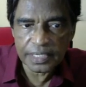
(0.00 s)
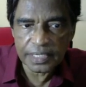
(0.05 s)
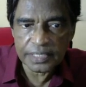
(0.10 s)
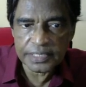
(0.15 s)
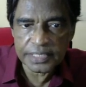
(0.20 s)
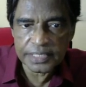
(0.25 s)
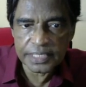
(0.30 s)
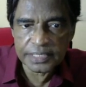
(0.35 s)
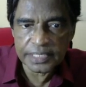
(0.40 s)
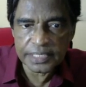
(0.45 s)

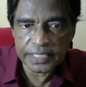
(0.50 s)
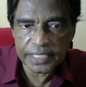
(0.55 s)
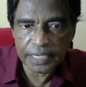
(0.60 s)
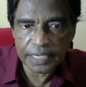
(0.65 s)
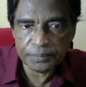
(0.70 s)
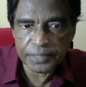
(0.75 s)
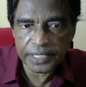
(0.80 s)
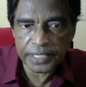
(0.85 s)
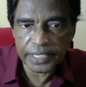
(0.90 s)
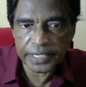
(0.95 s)
just type
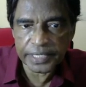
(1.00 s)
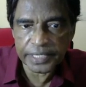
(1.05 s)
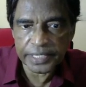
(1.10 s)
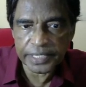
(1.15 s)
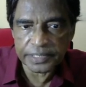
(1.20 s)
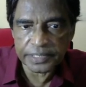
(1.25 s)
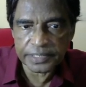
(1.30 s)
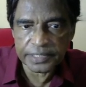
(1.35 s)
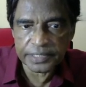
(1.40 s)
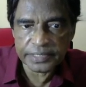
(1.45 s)
the area of
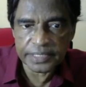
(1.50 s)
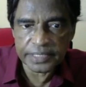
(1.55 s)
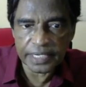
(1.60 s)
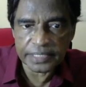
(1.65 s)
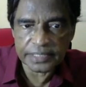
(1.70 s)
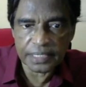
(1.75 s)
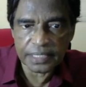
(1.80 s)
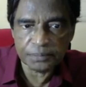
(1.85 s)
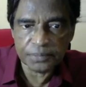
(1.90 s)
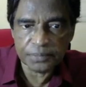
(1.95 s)
interest,
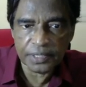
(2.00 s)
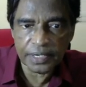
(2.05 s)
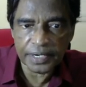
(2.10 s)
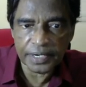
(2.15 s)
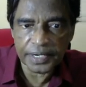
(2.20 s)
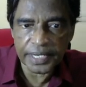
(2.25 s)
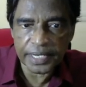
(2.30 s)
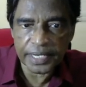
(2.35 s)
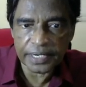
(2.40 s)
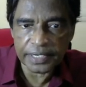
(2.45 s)
example,
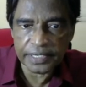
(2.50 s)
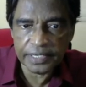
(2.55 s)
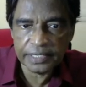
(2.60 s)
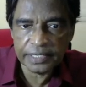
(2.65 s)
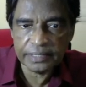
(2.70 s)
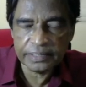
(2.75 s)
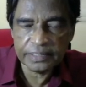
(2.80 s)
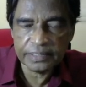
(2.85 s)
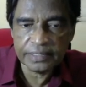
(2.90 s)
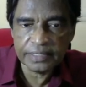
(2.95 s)
dengue,
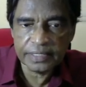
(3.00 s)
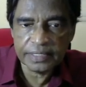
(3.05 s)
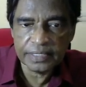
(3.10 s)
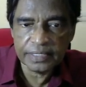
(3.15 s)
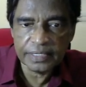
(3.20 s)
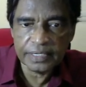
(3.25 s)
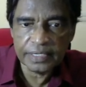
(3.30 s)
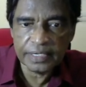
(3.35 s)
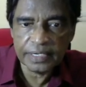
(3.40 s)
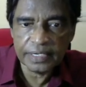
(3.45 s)

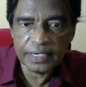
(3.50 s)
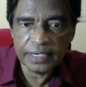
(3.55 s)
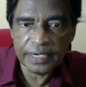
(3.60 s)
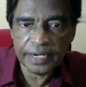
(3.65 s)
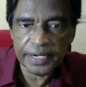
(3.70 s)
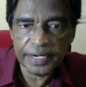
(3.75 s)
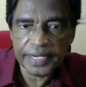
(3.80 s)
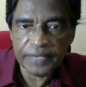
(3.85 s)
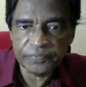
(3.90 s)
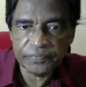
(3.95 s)

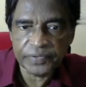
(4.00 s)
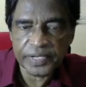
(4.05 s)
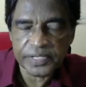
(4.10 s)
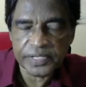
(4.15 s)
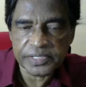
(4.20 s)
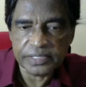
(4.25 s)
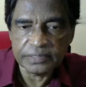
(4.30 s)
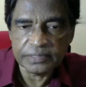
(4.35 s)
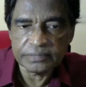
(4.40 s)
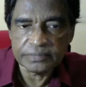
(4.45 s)

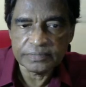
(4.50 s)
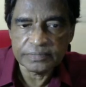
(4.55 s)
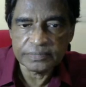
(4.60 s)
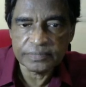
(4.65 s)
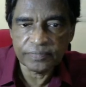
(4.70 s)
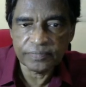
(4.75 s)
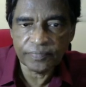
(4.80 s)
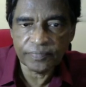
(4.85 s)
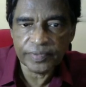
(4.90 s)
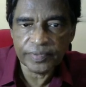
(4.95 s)
definition,
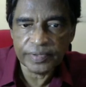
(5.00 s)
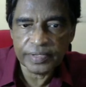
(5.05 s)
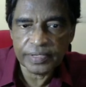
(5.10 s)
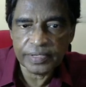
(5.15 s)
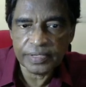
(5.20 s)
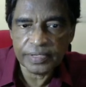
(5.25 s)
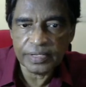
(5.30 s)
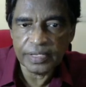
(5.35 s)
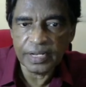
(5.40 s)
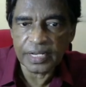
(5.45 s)

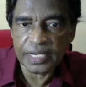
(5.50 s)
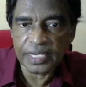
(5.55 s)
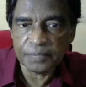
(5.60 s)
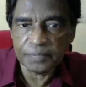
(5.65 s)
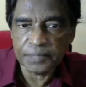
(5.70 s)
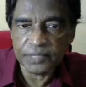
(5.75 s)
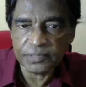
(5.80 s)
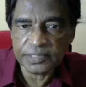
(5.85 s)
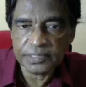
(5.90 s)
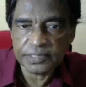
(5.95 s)
will come
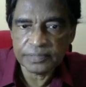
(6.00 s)
out.